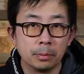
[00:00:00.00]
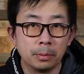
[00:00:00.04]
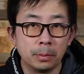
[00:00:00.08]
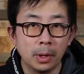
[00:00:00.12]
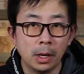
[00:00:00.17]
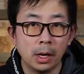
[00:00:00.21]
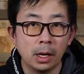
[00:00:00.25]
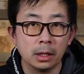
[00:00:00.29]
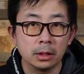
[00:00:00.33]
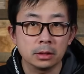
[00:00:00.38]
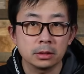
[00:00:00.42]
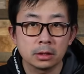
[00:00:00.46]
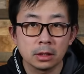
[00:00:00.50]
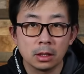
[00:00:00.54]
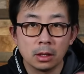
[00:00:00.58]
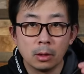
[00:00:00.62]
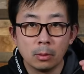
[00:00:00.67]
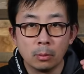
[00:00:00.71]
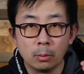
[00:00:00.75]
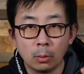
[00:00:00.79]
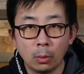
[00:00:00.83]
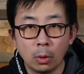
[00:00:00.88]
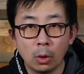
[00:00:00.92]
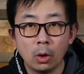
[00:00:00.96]
but
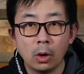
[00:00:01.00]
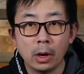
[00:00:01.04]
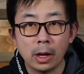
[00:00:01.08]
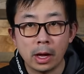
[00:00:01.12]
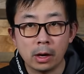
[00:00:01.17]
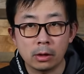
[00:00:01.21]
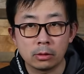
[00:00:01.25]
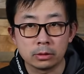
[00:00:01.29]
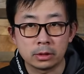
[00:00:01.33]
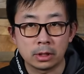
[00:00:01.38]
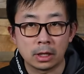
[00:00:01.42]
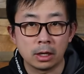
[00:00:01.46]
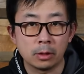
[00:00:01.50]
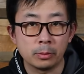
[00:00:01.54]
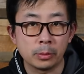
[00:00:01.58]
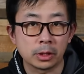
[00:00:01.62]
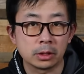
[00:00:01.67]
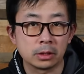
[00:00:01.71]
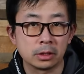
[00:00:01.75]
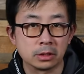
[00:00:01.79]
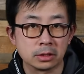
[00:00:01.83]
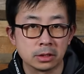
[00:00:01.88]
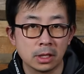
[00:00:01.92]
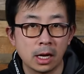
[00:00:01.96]
more
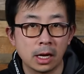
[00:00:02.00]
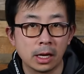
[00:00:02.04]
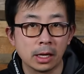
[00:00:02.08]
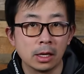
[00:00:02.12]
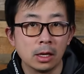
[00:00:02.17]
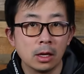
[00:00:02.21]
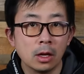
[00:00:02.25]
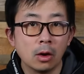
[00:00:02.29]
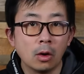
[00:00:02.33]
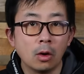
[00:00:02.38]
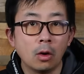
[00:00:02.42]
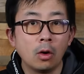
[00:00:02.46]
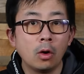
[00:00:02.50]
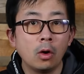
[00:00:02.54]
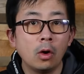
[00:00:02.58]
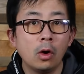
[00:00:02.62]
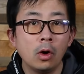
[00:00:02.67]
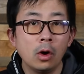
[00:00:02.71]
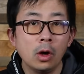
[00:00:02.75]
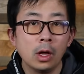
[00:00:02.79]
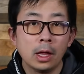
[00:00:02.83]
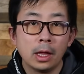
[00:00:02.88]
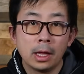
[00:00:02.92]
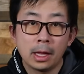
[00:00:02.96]
aerodynamic design
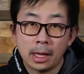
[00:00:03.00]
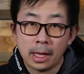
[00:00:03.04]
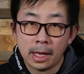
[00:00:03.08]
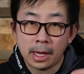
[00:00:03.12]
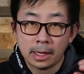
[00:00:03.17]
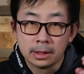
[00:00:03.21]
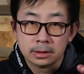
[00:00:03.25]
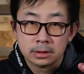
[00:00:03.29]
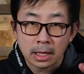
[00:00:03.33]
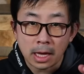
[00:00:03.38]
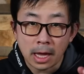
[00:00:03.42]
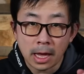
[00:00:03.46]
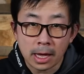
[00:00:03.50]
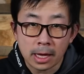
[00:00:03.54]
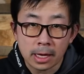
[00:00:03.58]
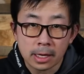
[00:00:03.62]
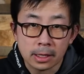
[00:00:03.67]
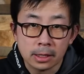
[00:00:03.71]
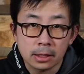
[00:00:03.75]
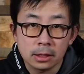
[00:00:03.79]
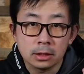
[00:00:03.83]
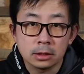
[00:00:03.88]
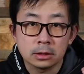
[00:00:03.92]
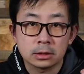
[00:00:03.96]
or has
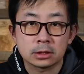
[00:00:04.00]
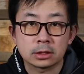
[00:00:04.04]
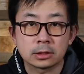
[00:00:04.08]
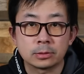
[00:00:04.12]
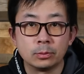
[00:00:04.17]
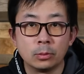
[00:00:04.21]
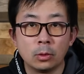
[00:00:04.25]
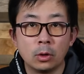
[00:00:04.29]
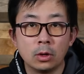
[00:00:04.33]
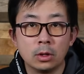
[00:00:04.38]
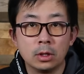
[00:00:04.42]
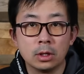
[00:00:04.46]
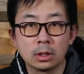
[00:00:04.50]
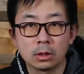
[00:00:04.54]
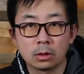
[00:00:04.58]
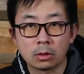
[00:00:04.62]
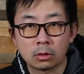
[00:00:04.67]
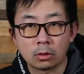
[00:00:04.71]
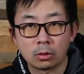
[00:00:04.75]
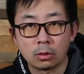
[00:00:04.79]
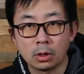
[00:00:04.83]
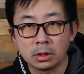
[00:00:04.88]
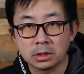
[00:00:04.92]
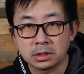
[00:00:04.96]
a smaller
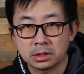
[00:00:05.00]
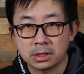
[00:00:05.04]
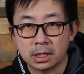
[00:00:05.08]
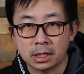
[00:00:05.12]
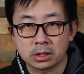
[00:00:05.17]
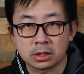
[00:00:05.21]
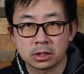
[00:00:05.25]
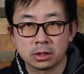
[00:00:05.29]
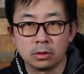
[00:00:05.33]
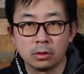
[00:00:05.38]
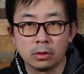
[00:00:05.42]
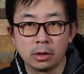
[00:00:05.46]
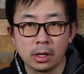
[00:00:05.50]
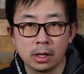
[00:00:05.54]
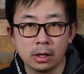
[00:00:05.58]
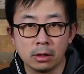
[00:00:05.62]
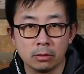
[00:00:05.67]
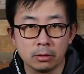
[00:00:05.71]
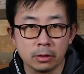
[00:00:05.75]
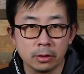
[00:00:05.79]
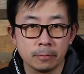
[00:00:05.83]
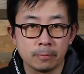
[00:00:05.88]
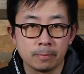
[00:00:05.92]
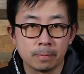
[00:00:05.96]
cross-sectional
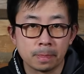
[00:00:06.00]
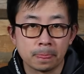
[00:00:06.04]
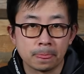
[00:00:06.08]
area.